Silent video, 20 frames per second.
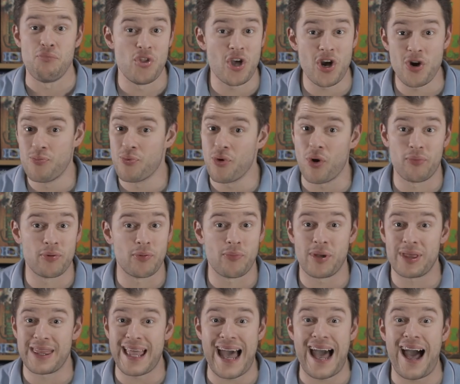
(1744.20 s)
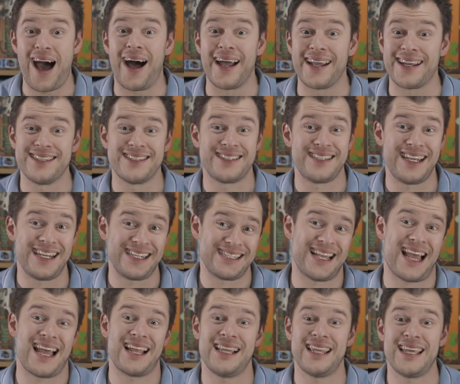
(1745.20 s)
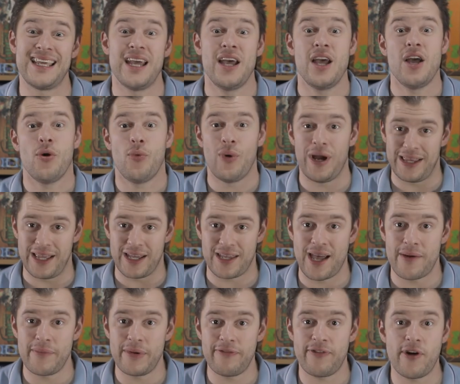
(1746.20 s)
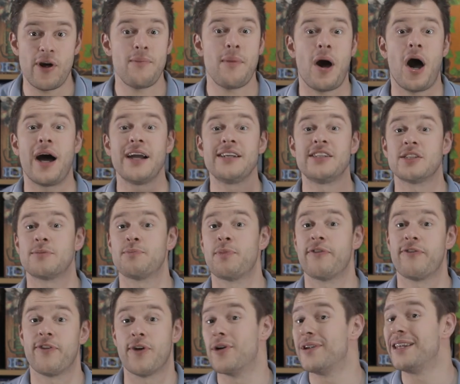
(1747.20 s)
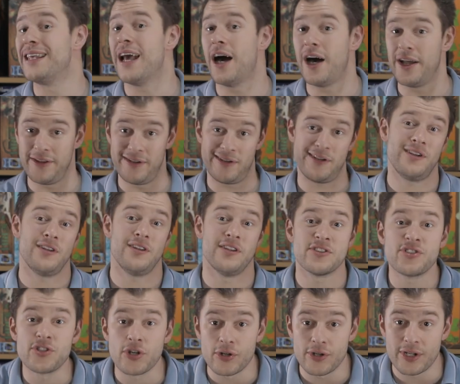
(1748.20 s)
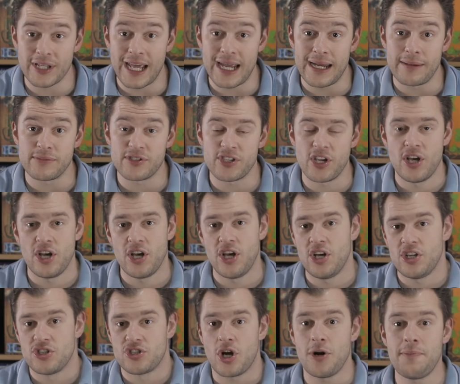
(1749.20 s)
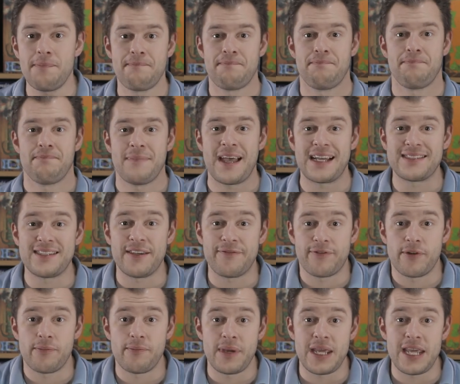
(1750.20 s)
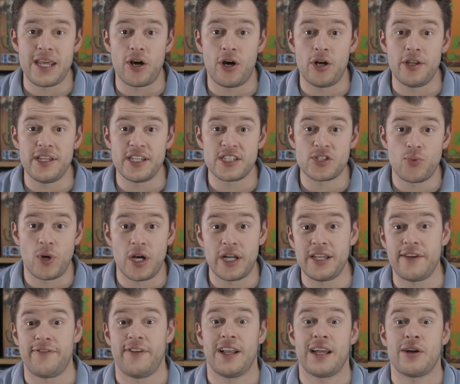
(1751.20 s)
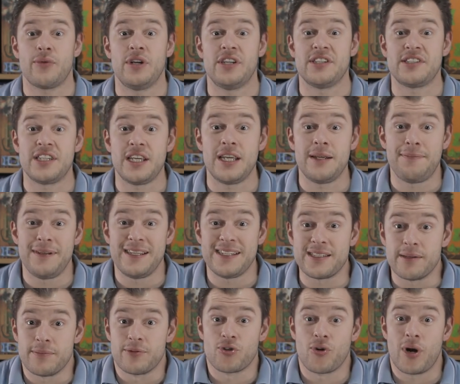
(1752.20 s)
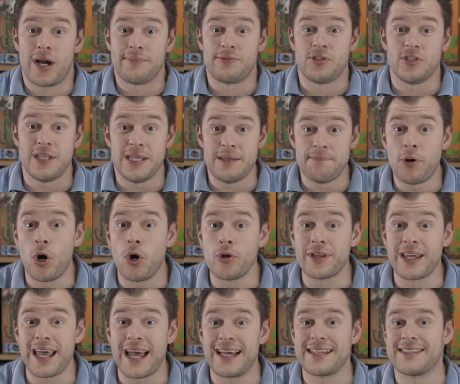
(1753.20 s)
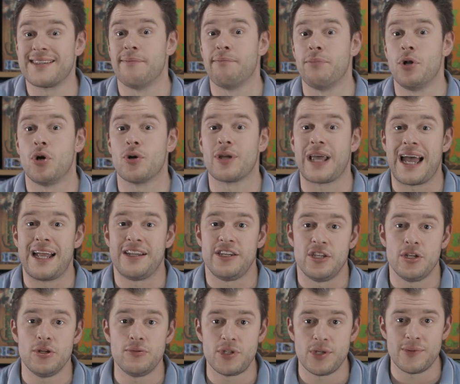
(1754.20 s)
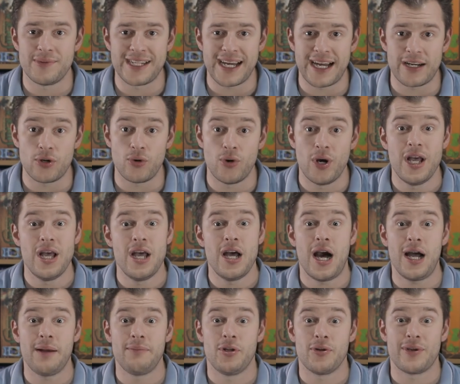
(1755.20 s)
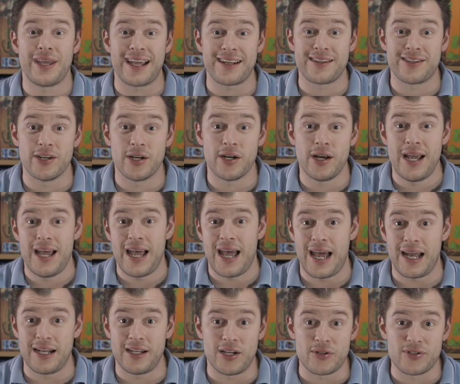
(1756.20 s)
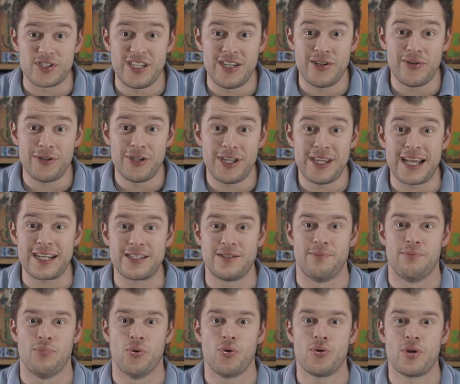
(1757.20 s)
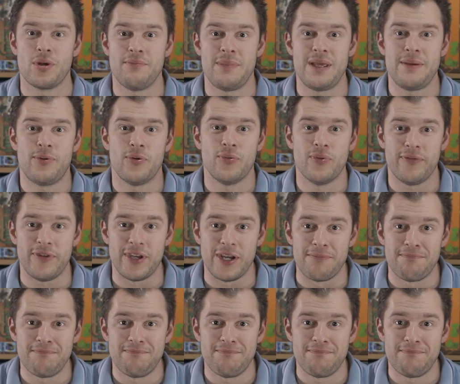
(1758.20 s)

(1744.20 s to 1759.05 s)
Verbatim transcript: I can see exactly where they're coming from. I just prefer the other Lacerda games. So that's it from me on this one. If you like what you see, please subscribe to the podcast, the blog, and YouTube channel. I'm Luke Hector, and I'll see you on the next Broken Meeple review. Take care, guys.